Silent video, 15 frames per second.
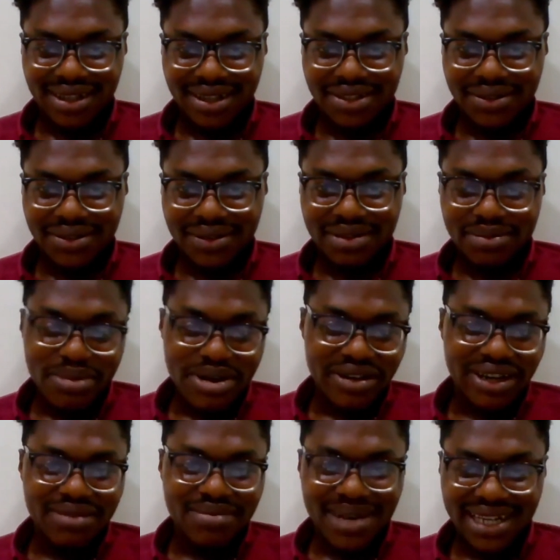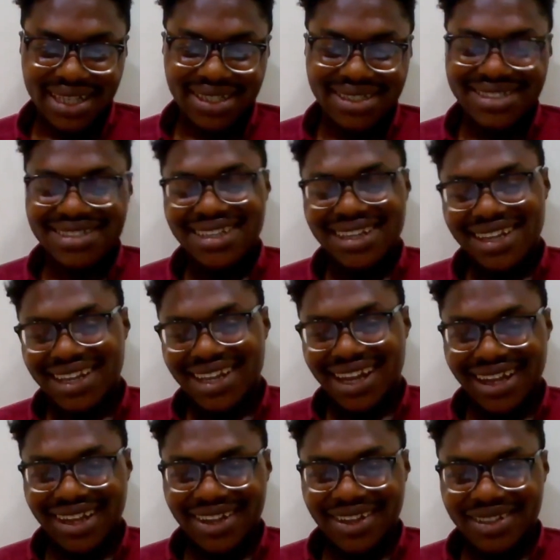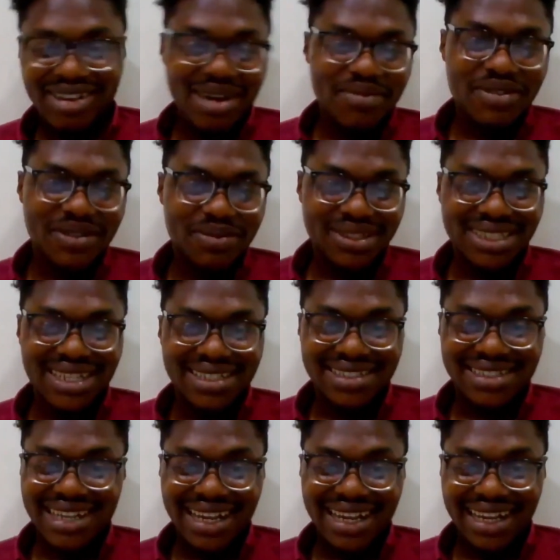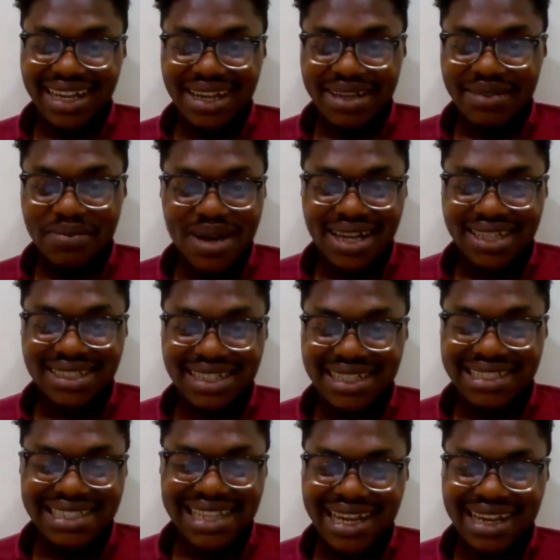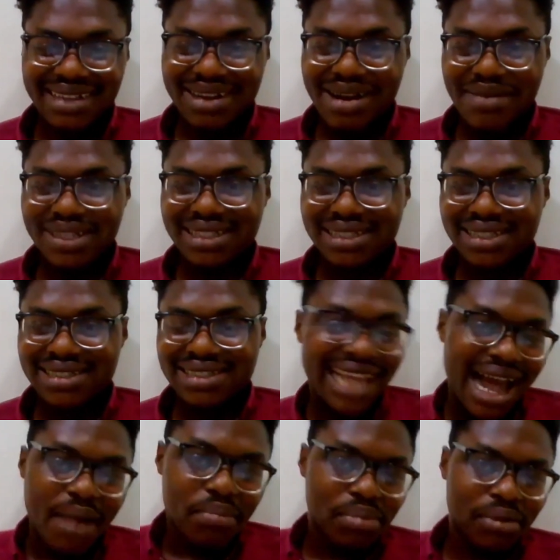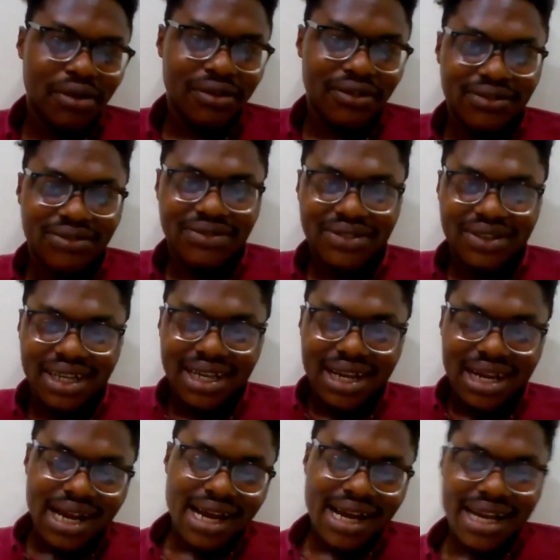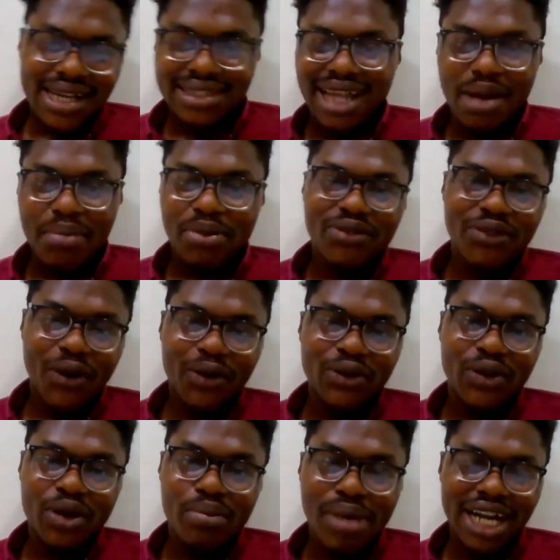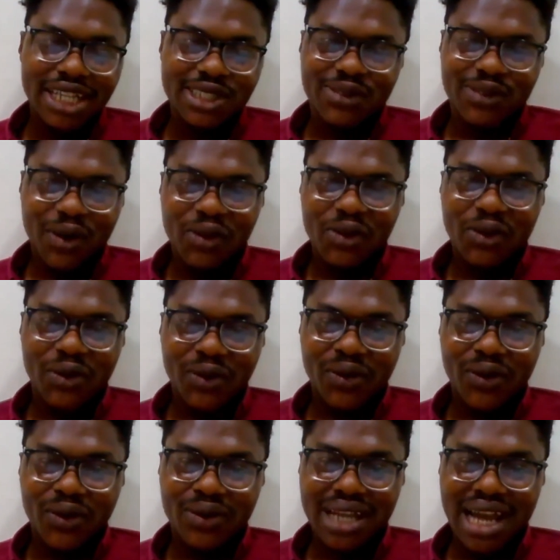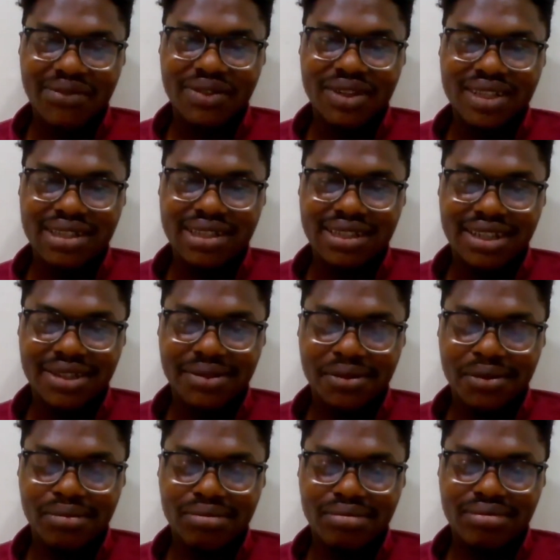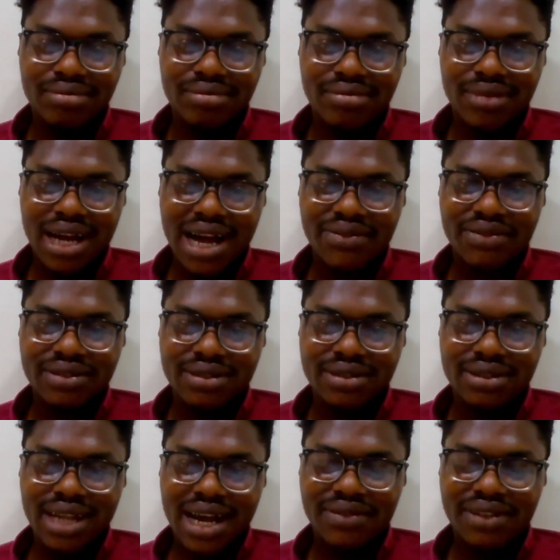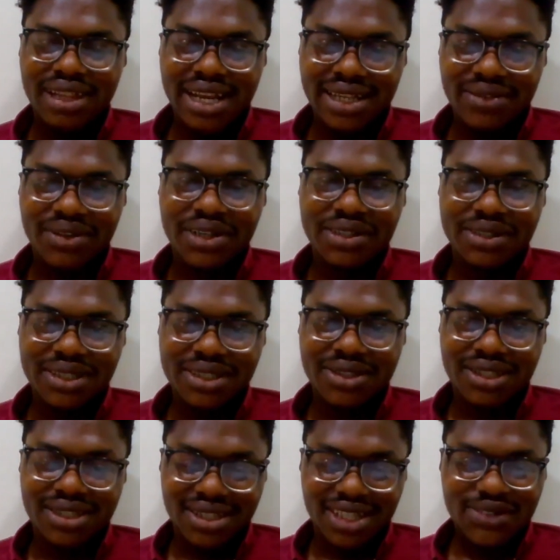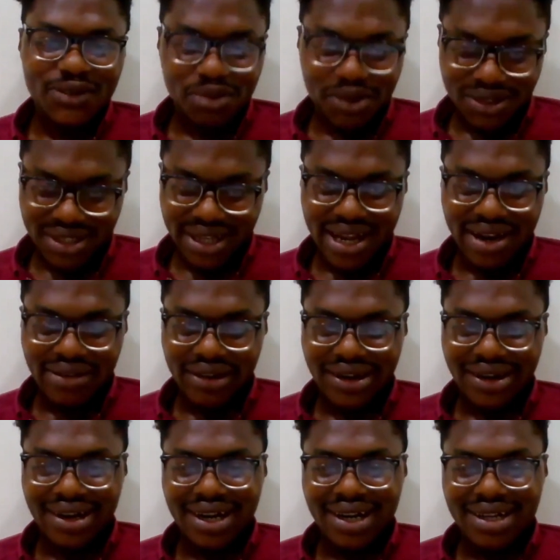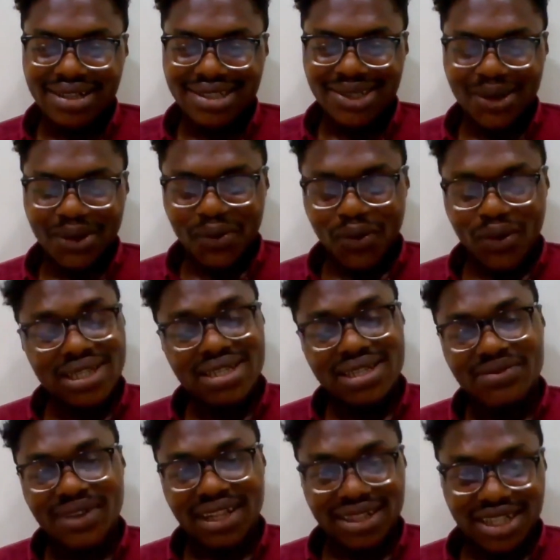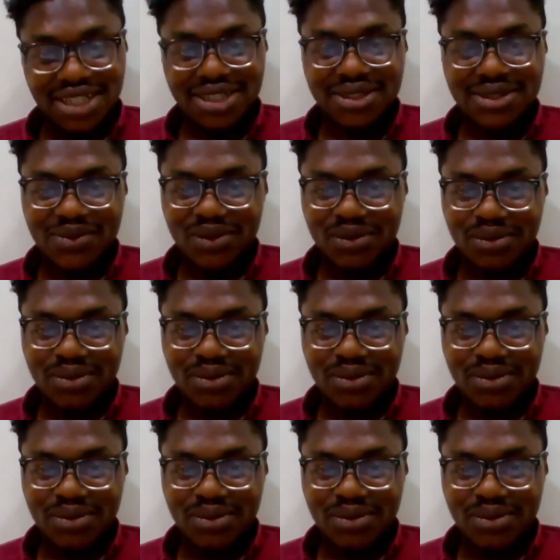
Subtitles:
you know, on American markets, the Grammy represents. Imagine it's like a Grammy is a stamp of honor, a badge of honor on having, you know, having led a very successful music career. And so wanting the validation of